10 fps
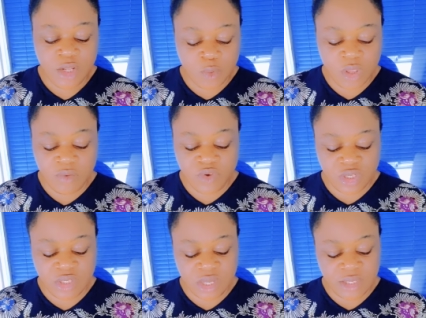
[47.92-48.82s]
The word of
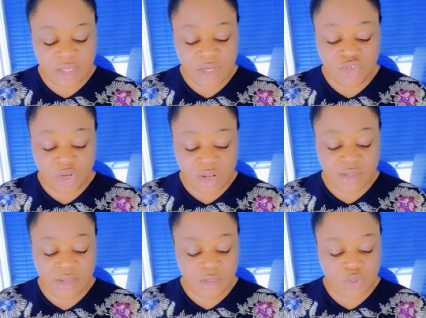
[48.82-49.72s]
God says in
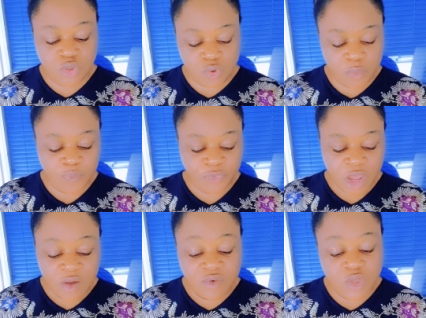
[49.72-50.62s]
Genesis 2,
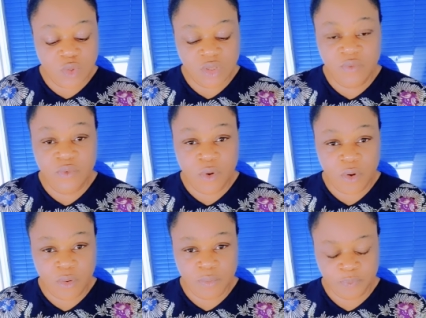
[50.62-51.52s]
verse 24,